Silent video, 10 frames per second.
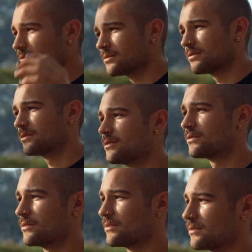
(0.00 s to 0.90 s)
It's a
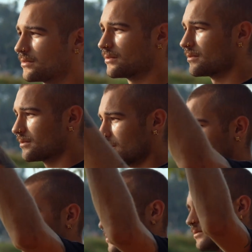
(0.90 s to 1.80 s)
big change in your
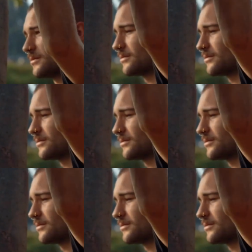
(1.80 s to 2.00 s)
life.